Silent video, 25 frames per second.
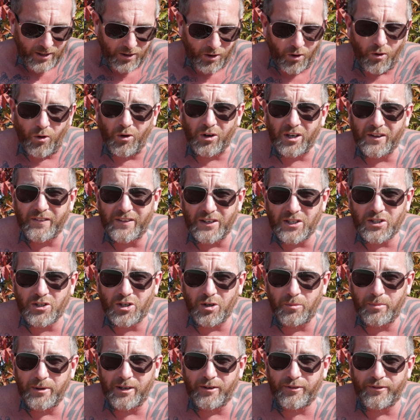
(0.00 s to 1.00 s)
All of this
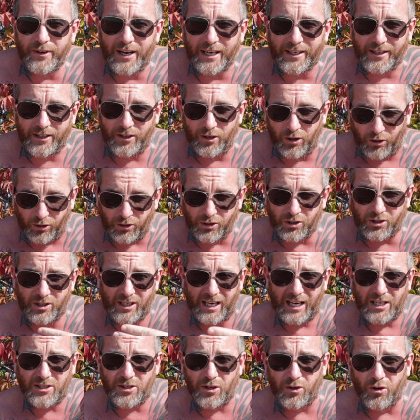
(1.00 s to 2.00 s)
could be affecting us
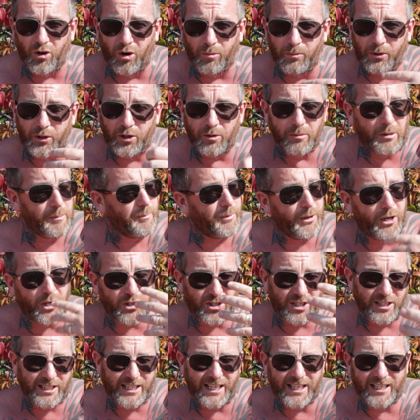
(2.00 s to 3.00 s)
as the normal human
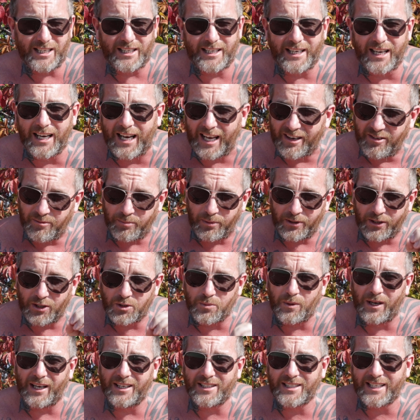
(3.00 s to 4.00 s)
person day-to-day life, but as
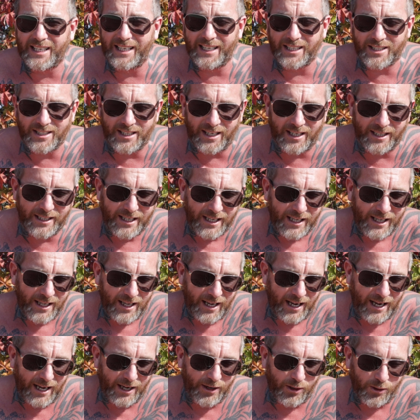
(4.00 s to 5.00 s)
well as KSI
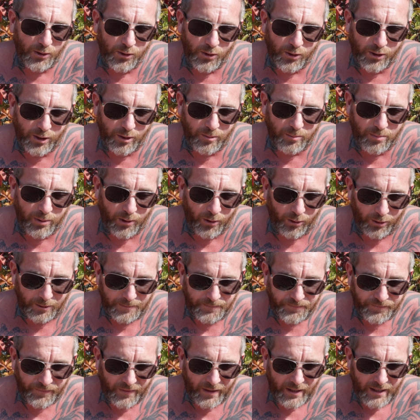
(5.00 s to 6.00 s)
and Logan Paul.
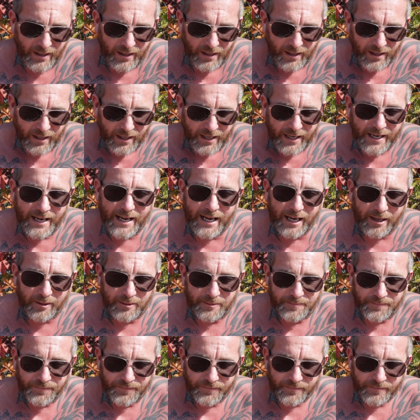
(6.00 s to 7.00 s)

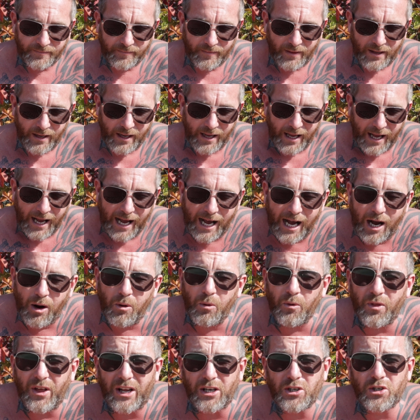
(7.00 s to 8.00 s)
Now,
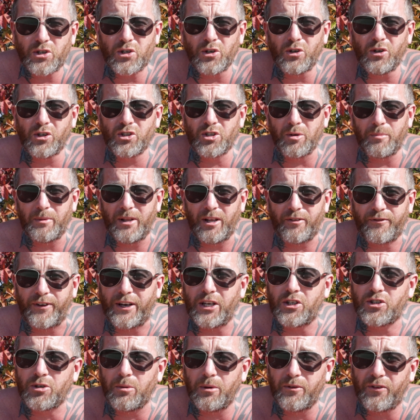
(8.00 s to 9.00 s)
how that shows up in the
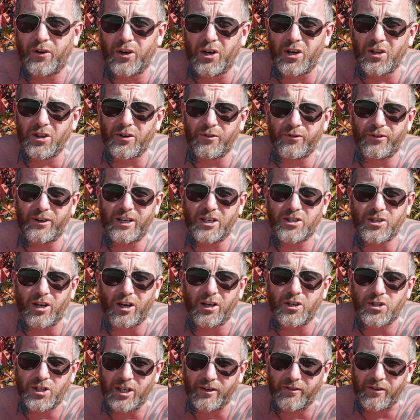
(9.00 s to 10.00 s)
fight. So we've heard the
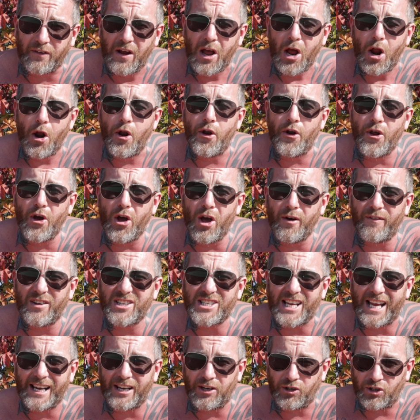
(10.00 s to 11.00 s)
phraseology of
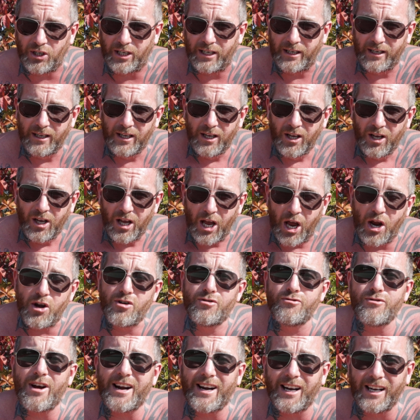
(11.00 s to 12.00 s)
nervous energy,
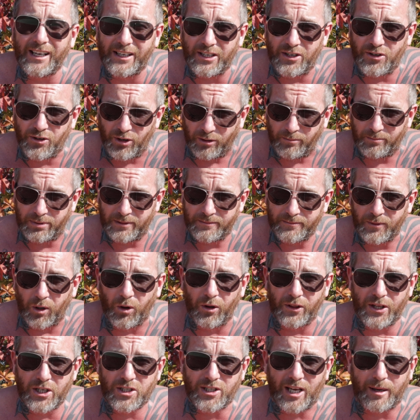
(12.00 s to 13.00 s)
adrenaline dump,
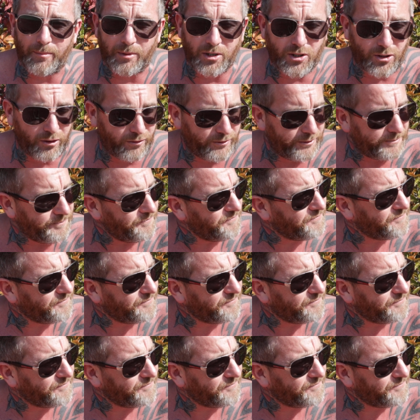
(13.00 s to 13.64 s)
all this type of stuff.